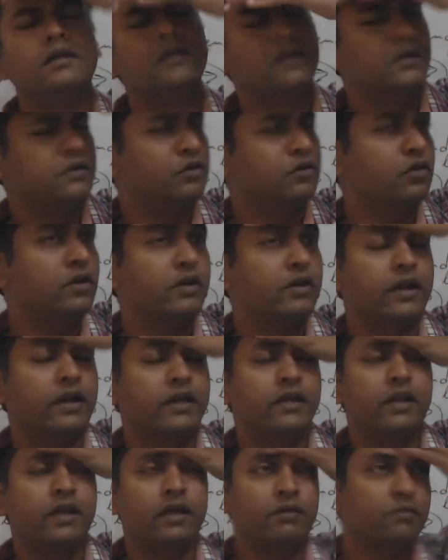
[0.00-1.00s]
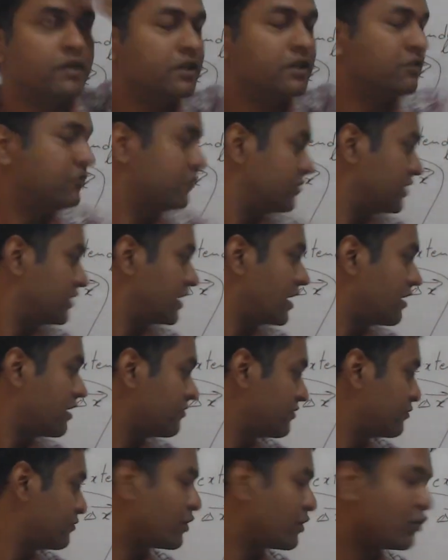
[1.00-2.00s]
you're right. I mean, we have a
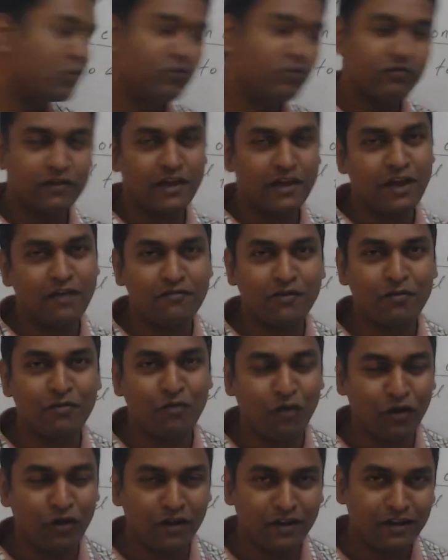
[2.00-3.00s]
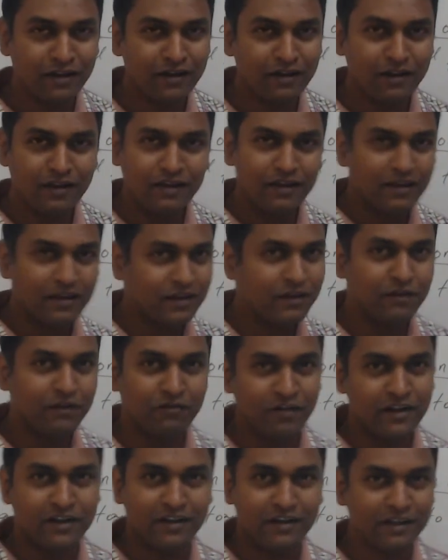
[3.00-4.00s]
bowl, we have a ball. If I
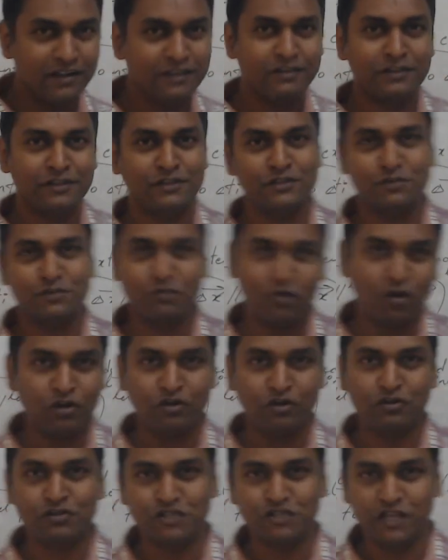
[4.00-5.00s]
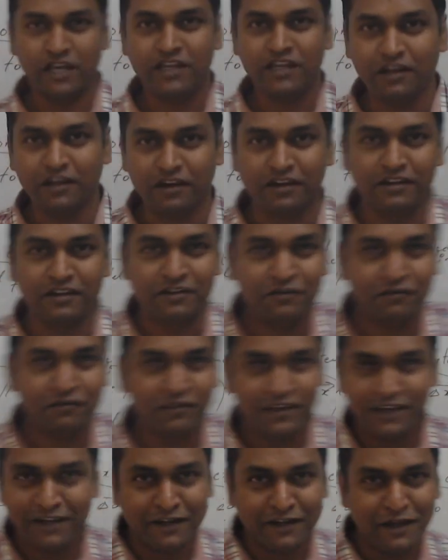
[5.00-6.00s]
take this ball to China, will
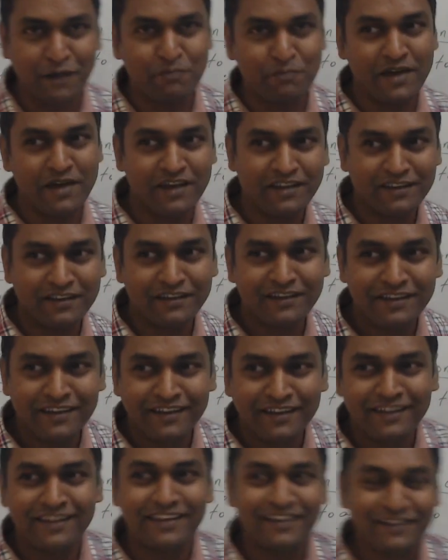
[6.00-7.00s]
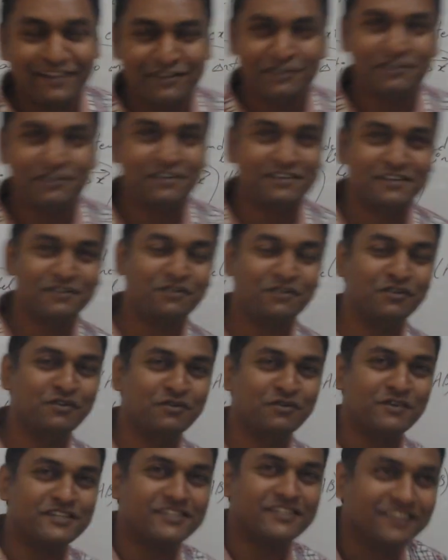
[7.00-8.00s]
it come back? It's a good
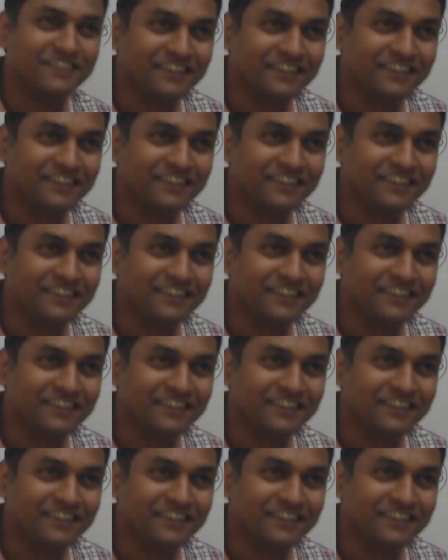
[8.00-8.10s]
question.